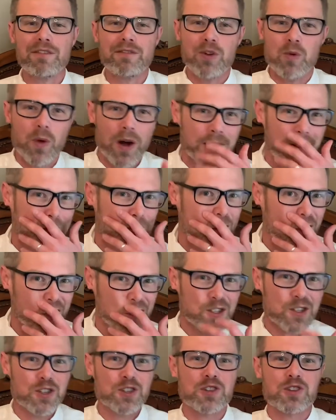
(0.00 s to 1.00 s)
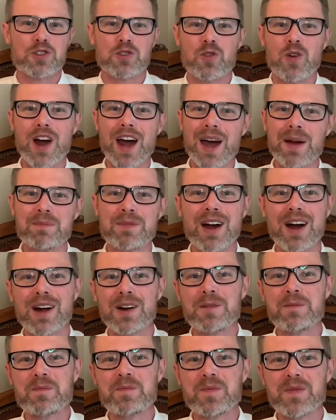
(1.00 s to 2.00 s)
the way that Jesus described
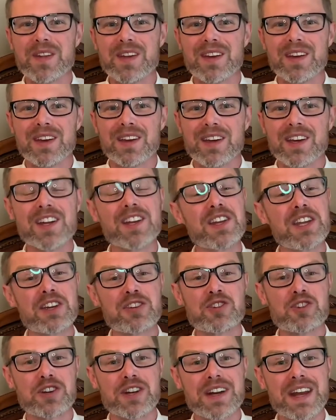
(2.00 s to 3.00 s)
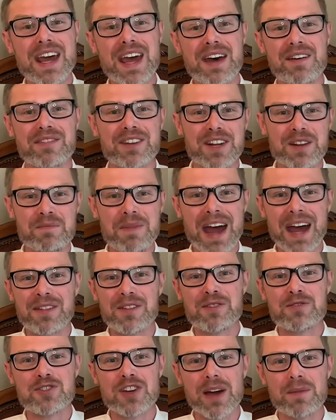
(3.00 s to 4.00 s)
our condition in heaven in
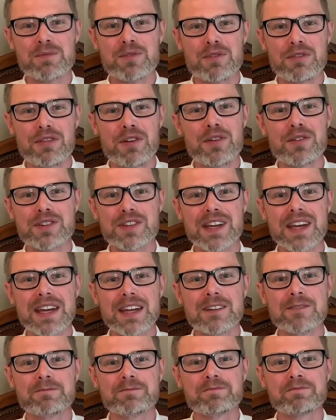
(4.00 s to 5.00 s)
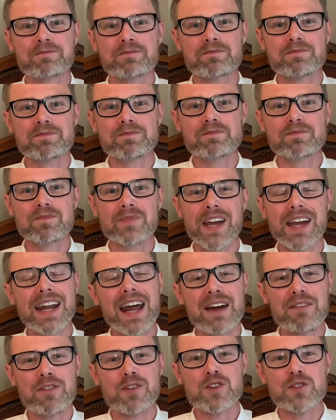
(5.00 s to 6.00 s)
Matthew chapter 13 and
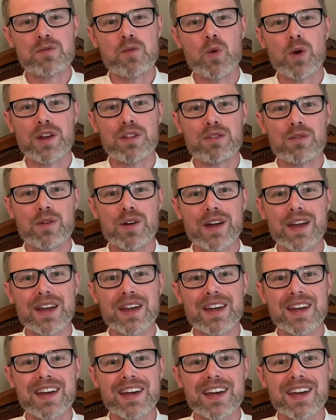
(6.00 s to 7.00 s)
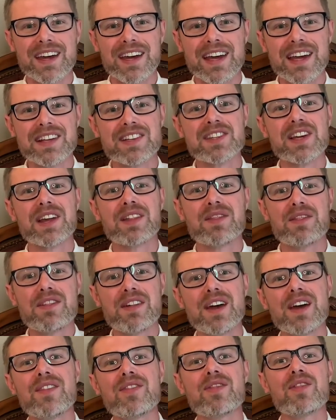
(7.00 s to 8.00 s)
at verse 43. He said,
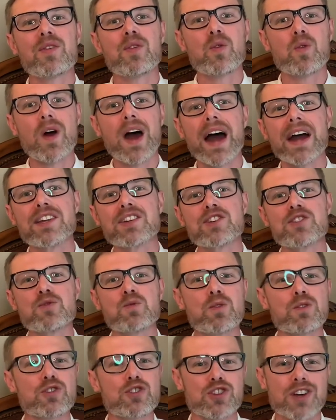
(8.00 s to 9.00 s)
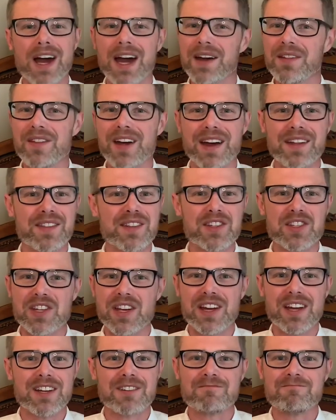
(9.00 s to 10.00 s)
Then the righteous will shine like the
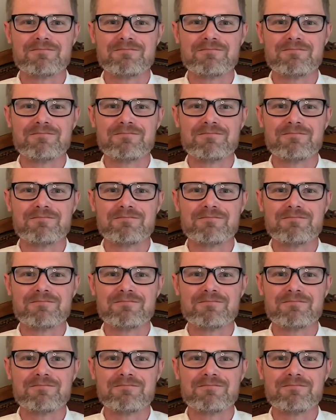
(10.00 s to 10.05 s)
sun